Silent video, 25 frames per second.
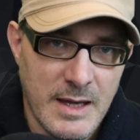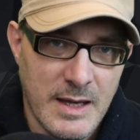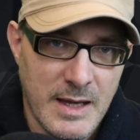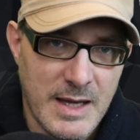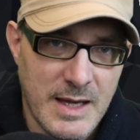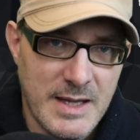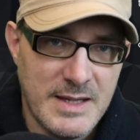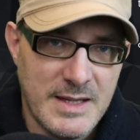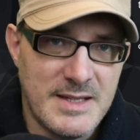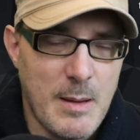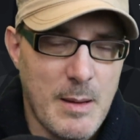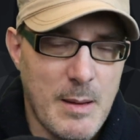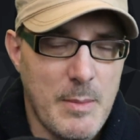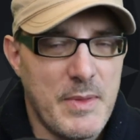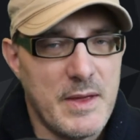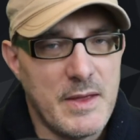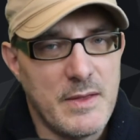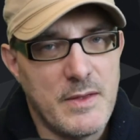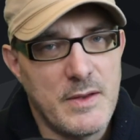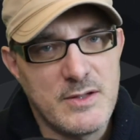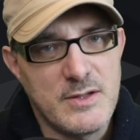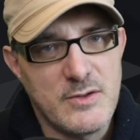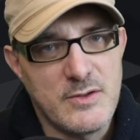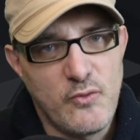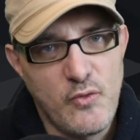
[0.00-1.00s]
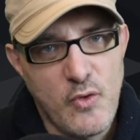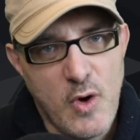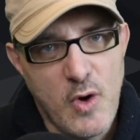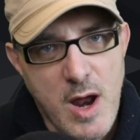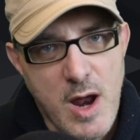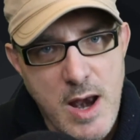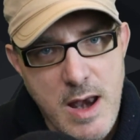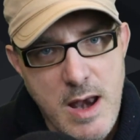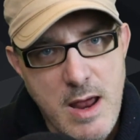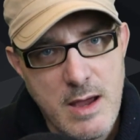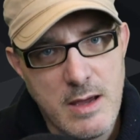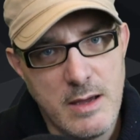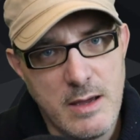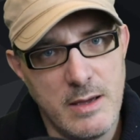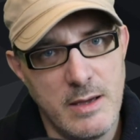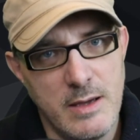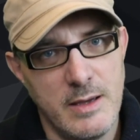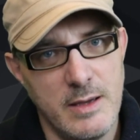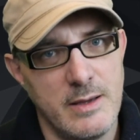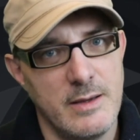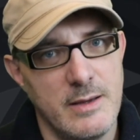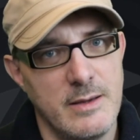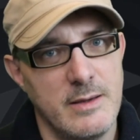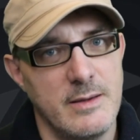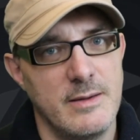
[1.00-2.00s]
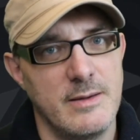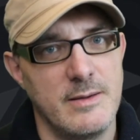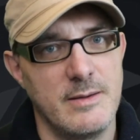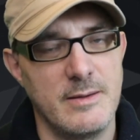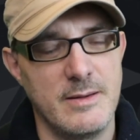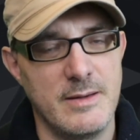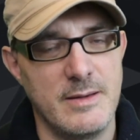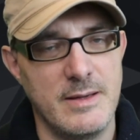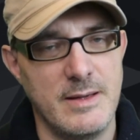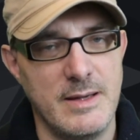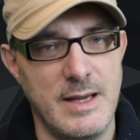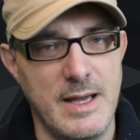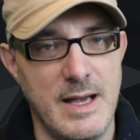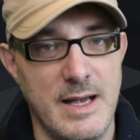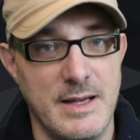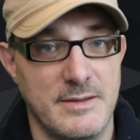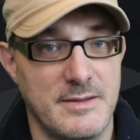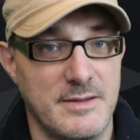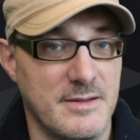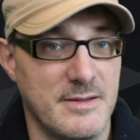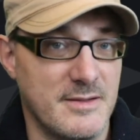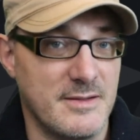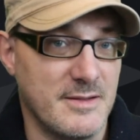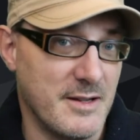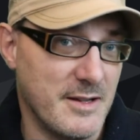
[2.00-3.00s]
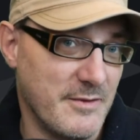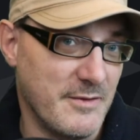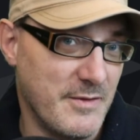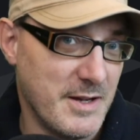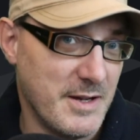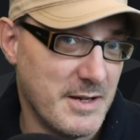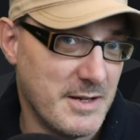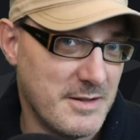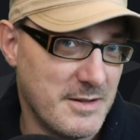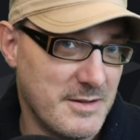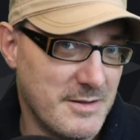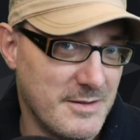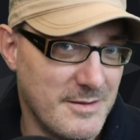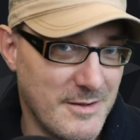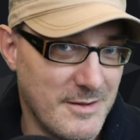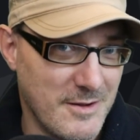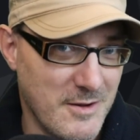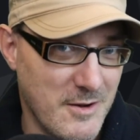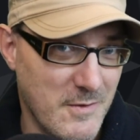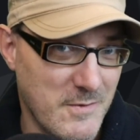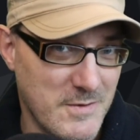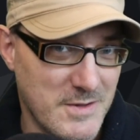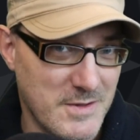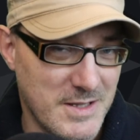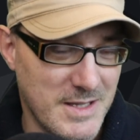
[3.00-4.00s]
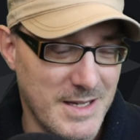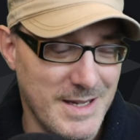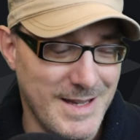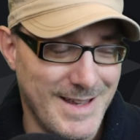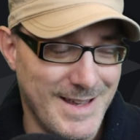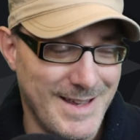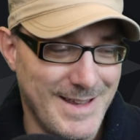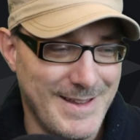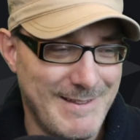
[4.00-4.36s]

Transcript: is something that is run as a side effect, obviously,